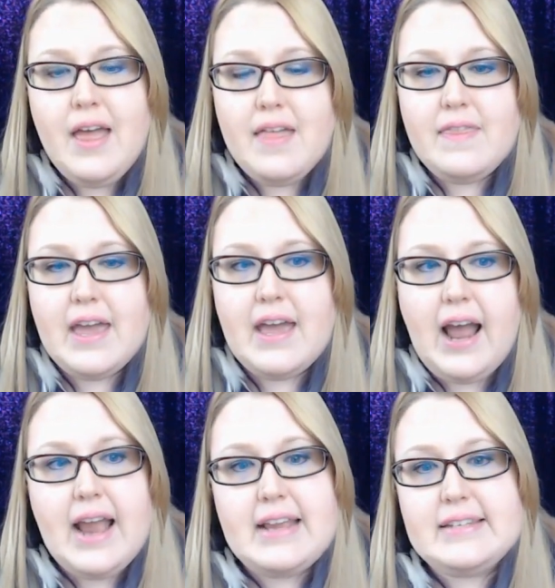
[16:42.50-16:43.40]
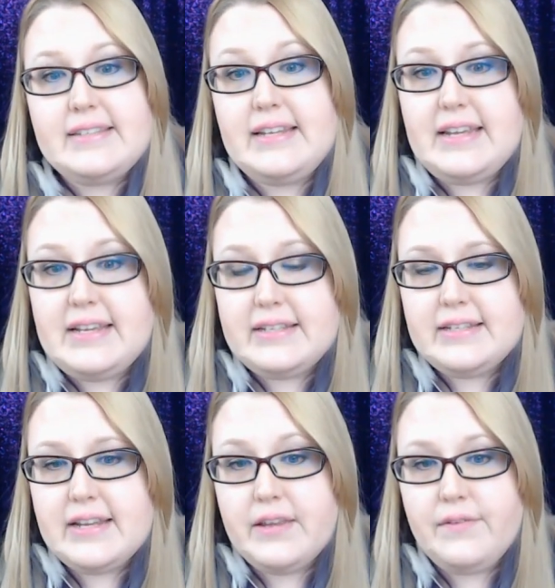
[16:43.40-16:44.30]
that I see
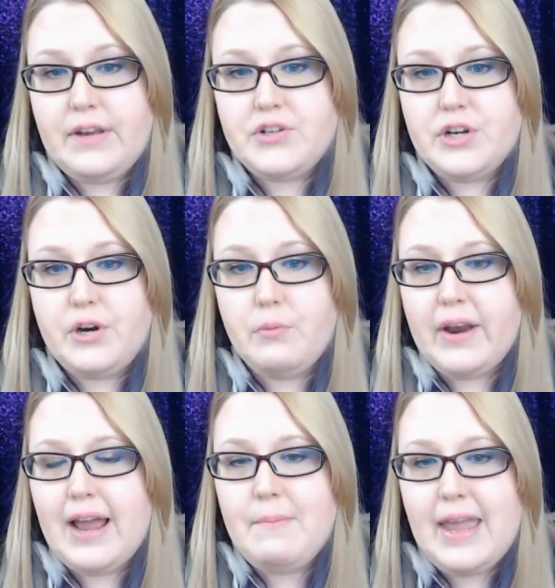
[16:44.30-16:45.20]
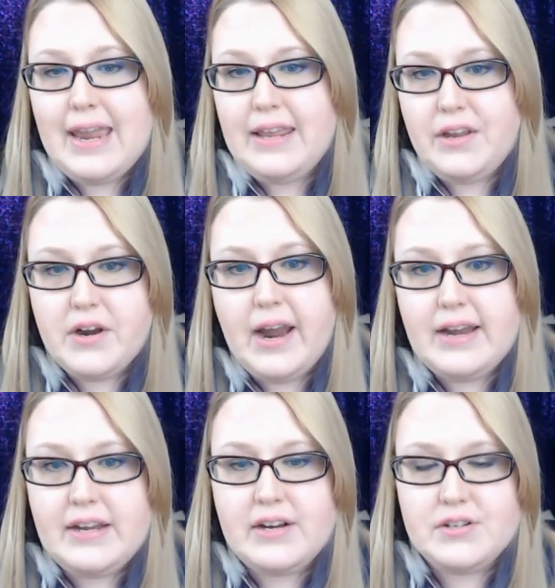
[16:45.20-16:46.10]
in the future when I'm 80 or
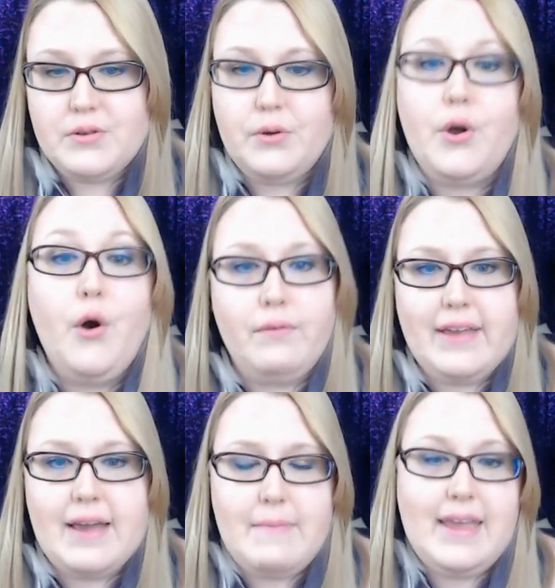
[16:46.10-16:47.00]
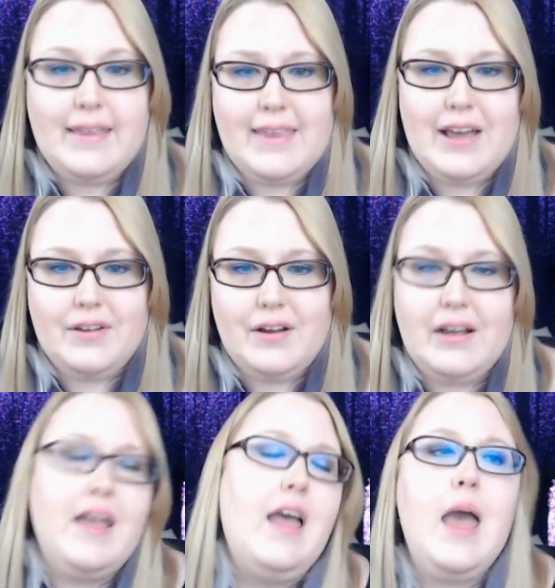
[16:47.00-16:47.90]
90 years old. Hopefully, I make it that long.
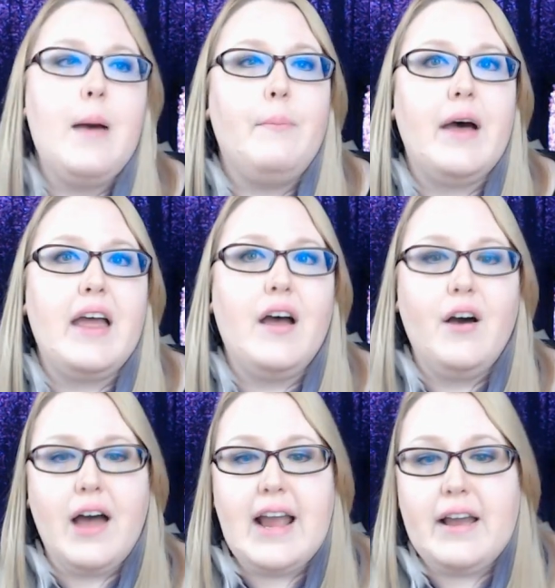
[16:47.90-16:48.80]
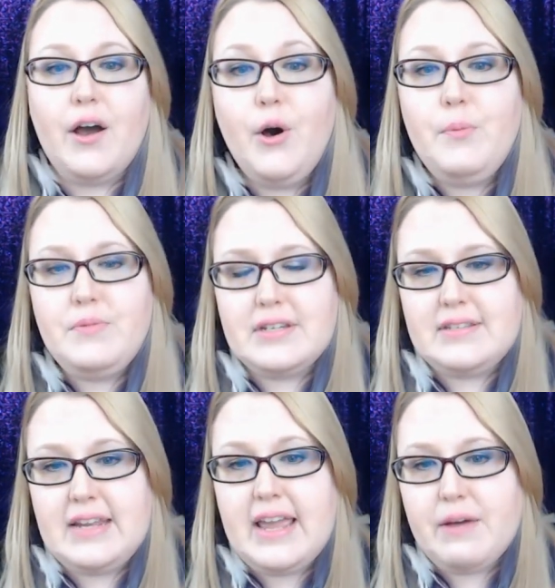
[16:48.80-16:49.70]
But I hope to
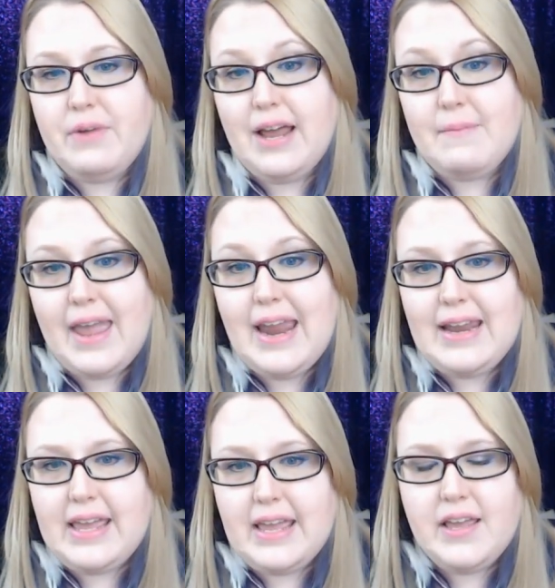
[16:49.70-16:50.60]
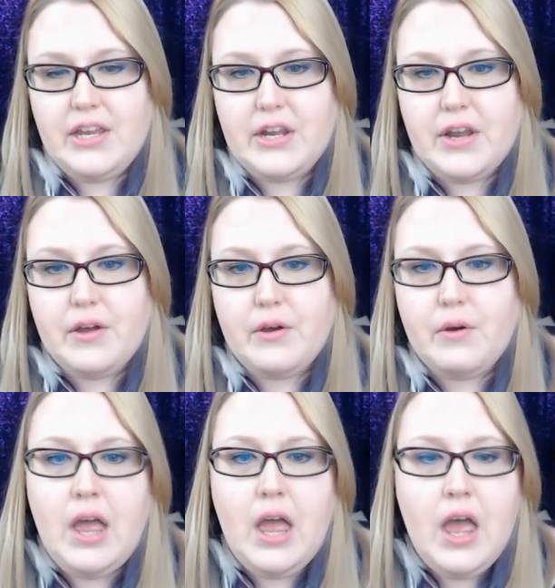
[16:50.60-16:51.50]
see when I'm 80, you know,
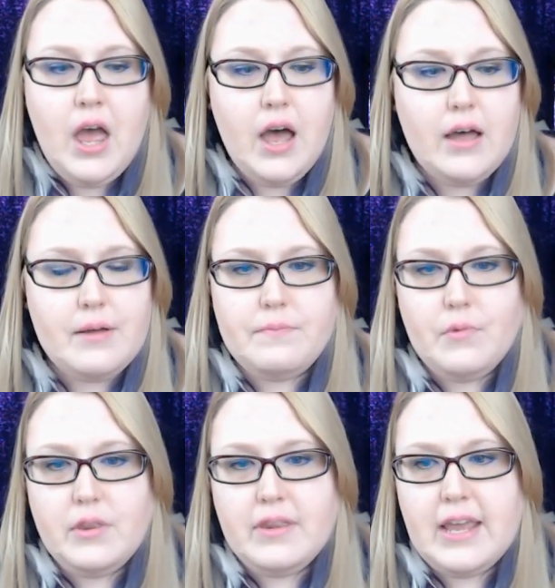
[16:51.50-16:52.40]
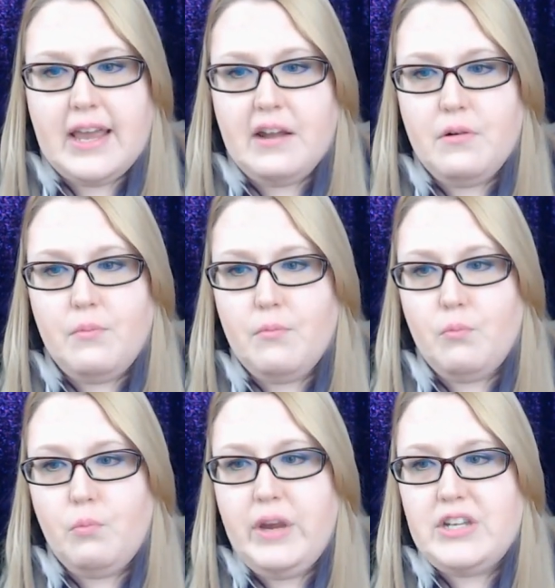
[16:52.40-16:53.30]
um, that
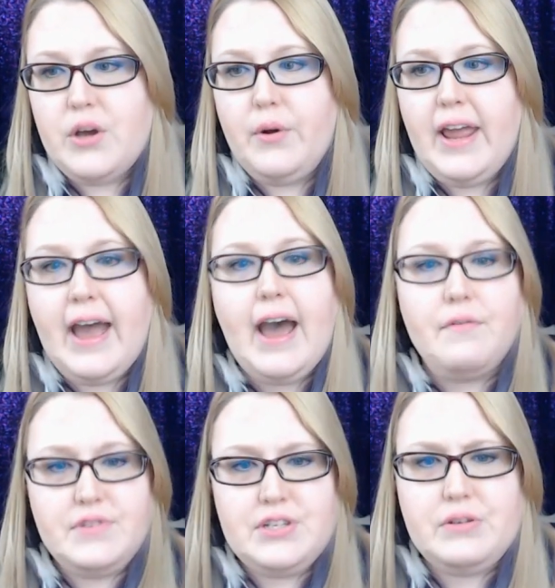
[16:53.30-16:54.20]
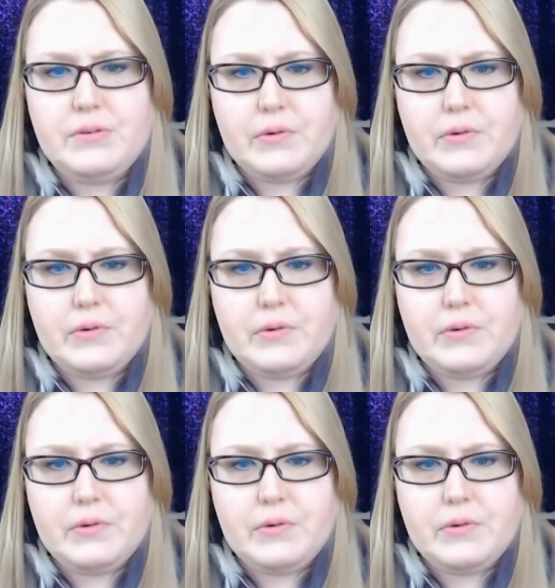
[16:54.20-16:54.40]
we don't have to